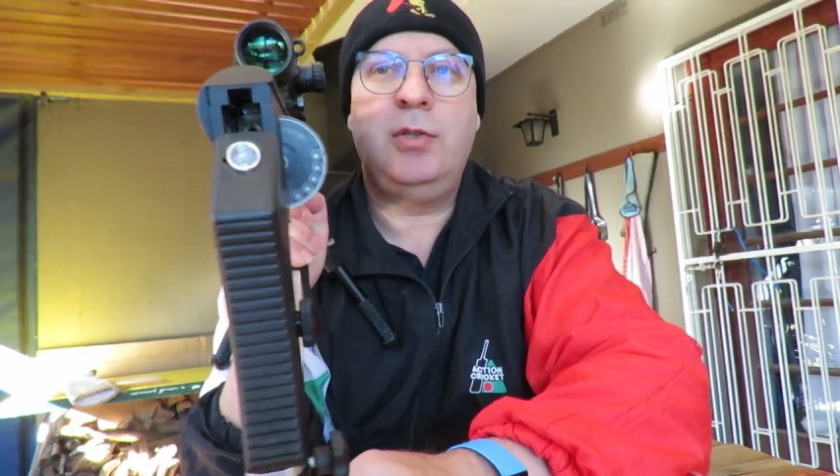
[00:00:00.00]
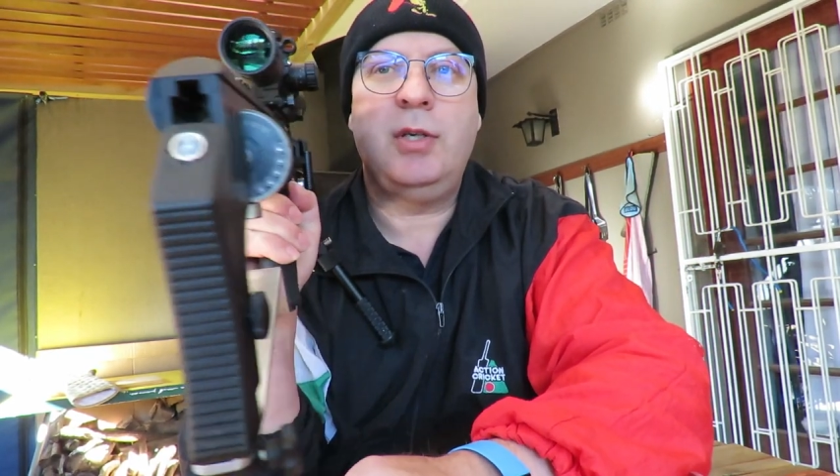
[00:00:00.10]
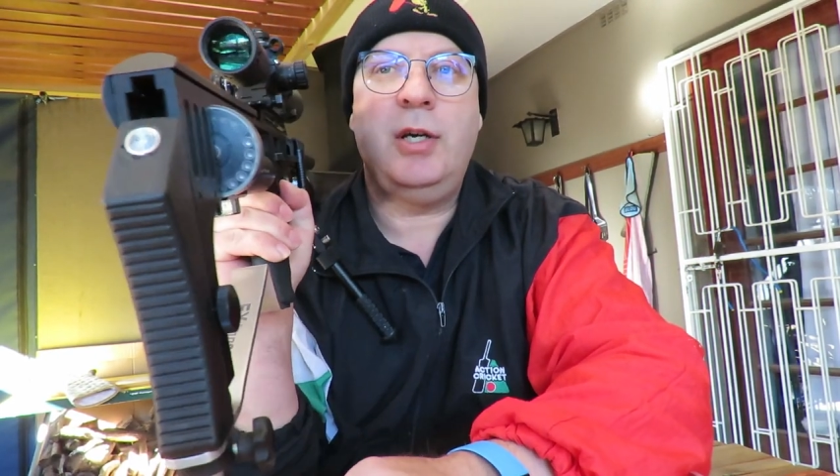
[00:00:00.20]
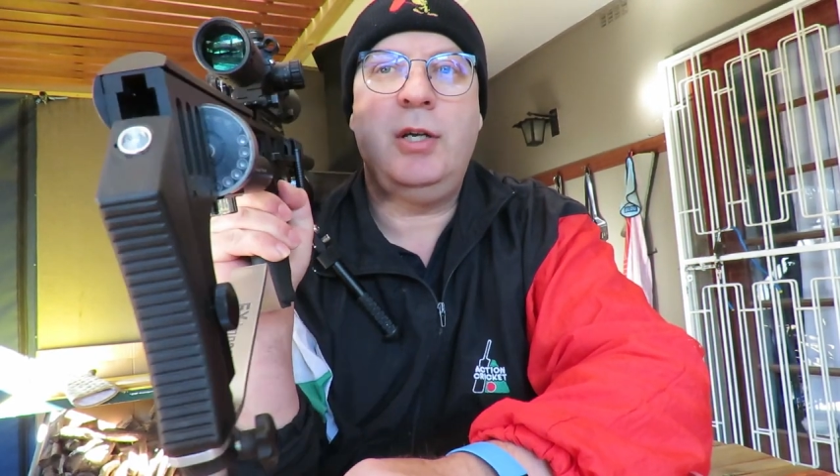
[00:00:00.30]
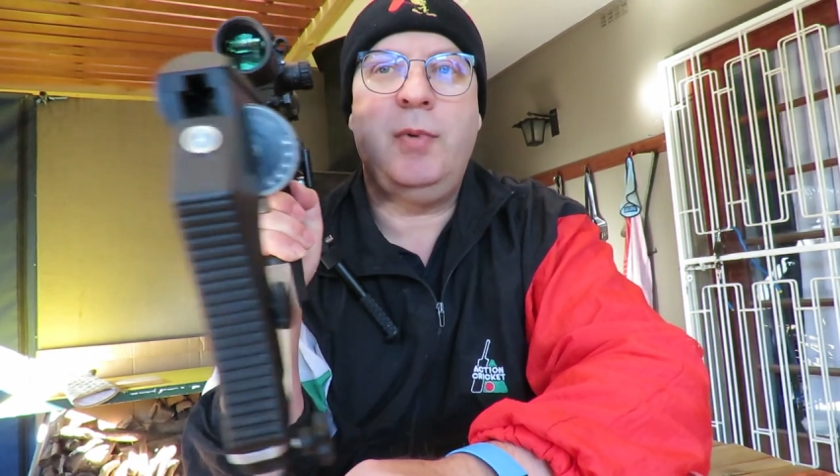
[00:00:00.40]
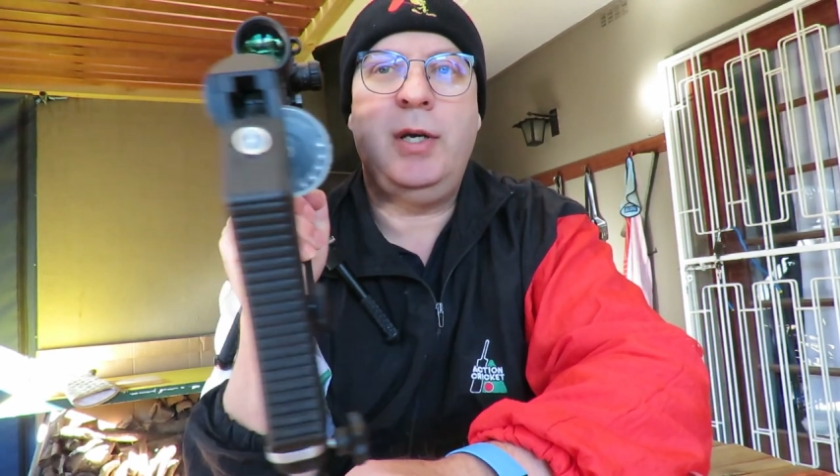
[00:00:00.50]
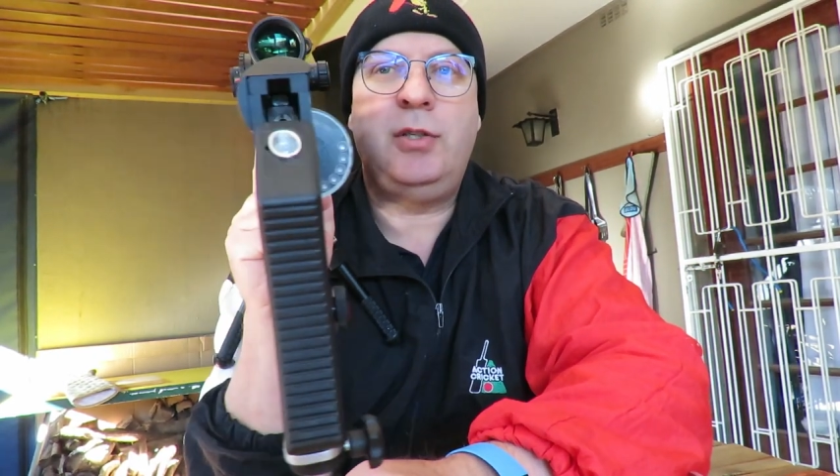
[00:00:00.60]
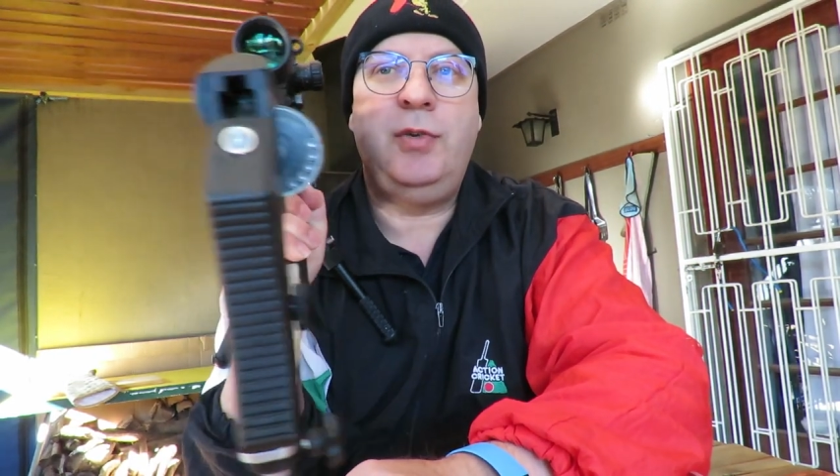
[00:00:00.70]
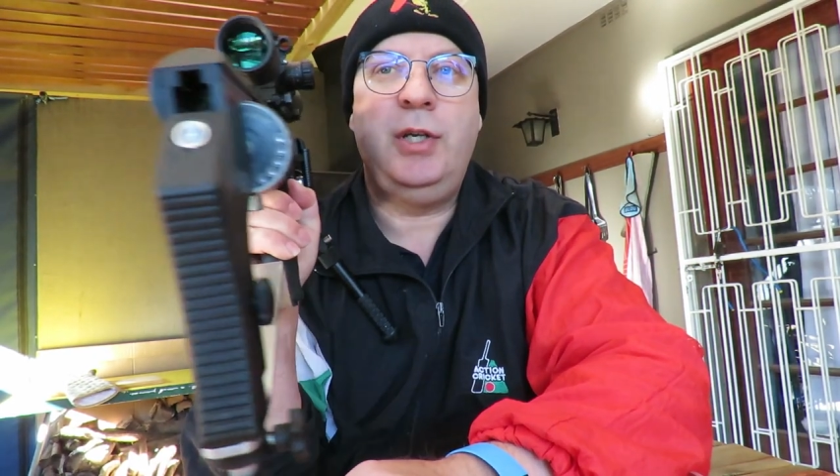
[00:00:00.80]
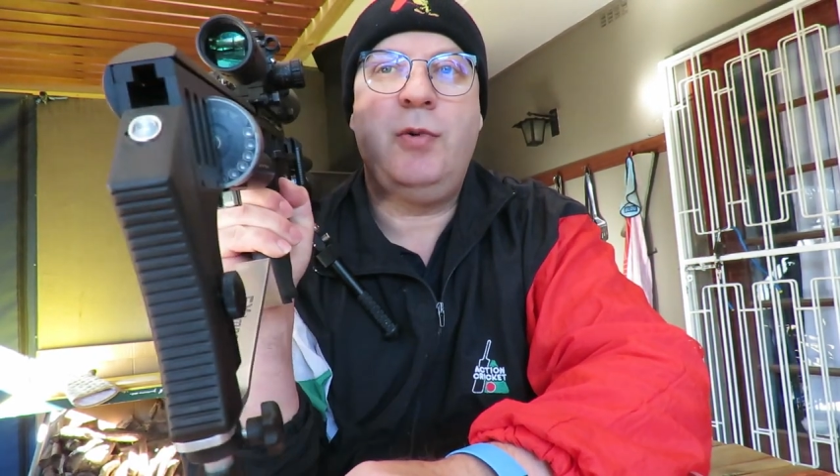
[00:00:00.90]

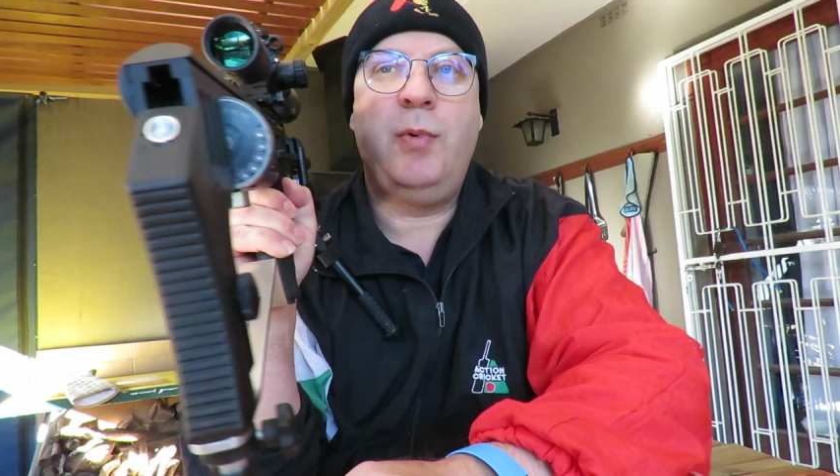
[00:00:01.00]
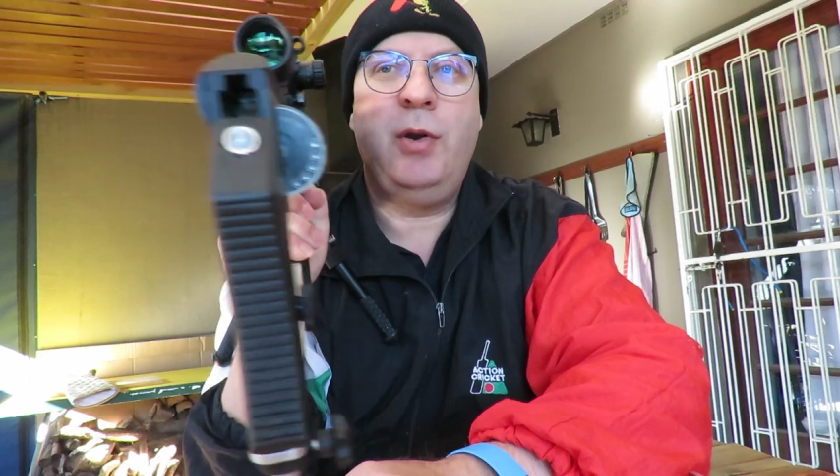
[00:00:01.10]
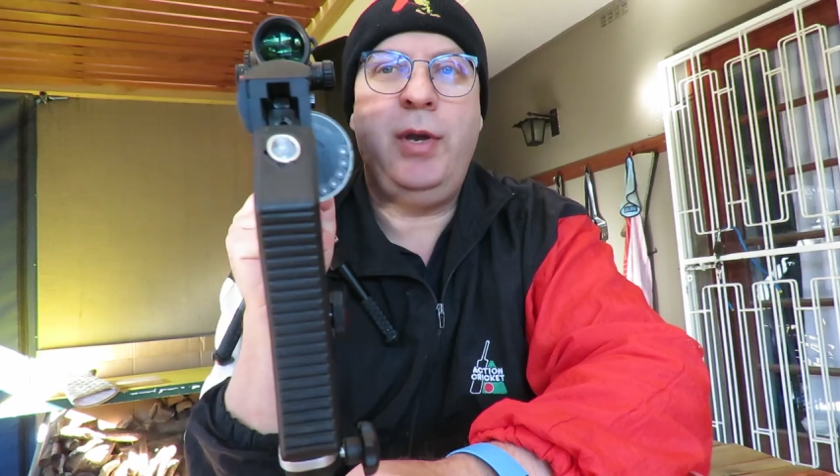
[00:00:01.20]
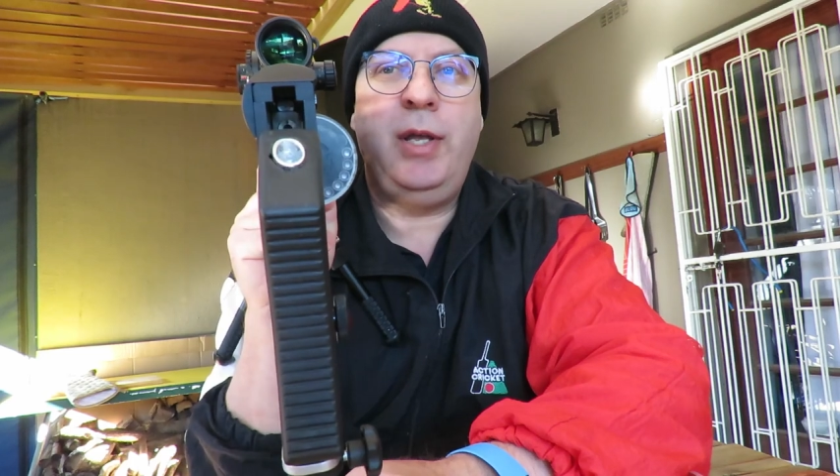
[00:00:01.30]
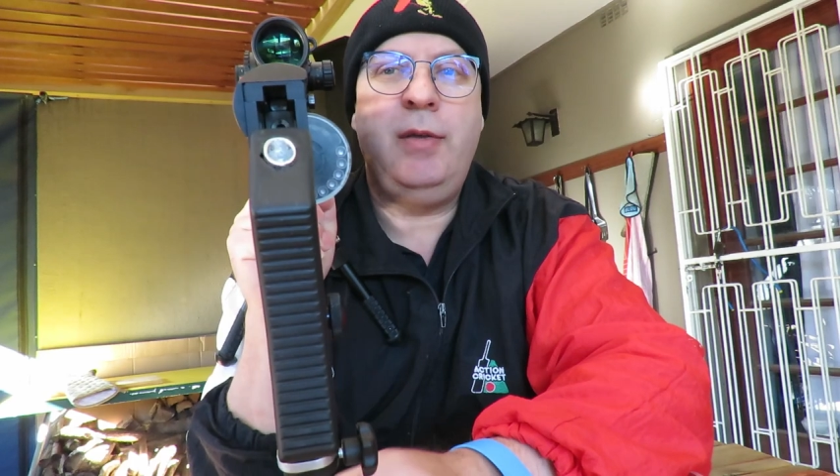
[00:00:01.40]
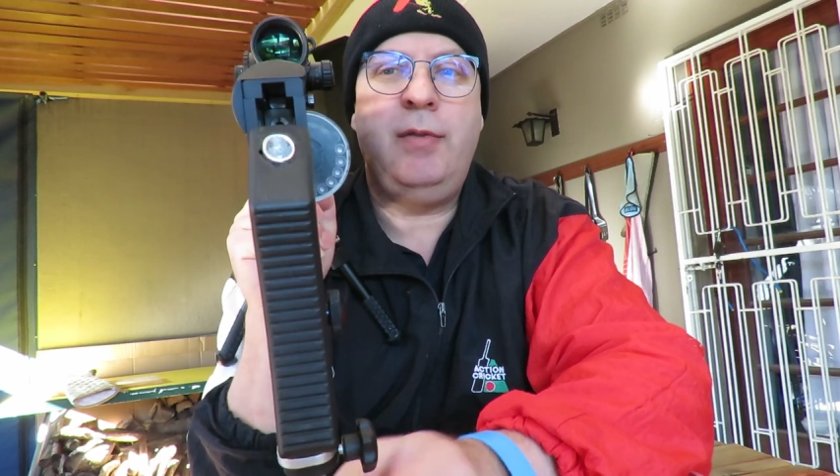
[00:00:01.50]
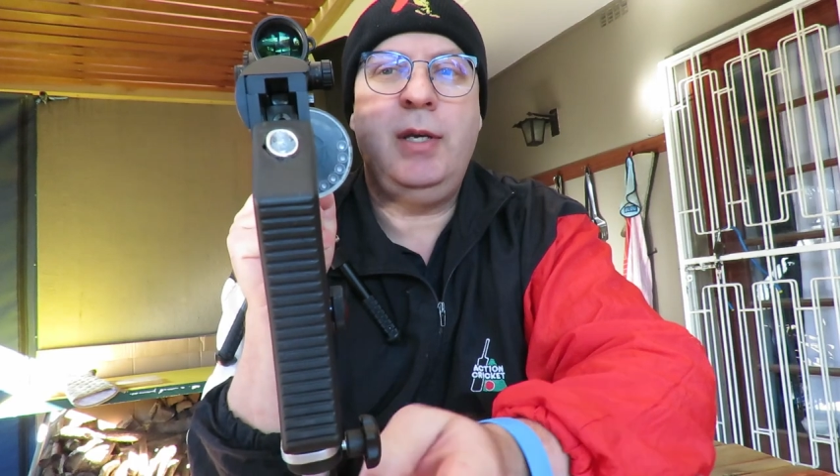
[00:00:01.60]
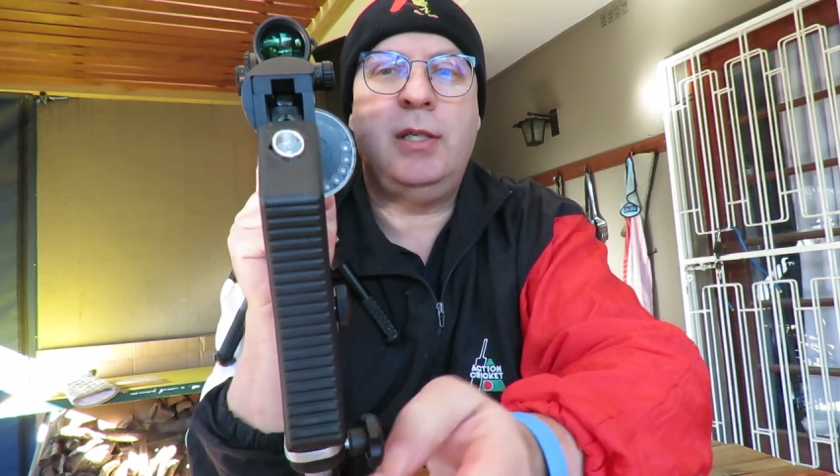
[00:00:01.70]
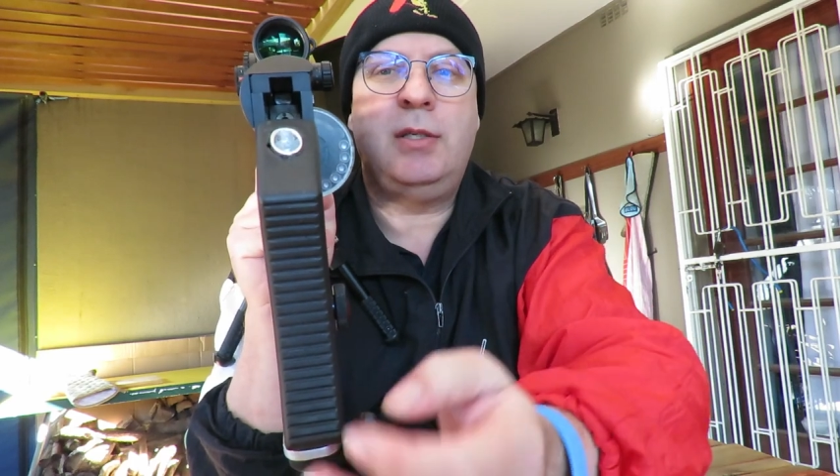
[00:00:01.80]
sideways recoil or anything.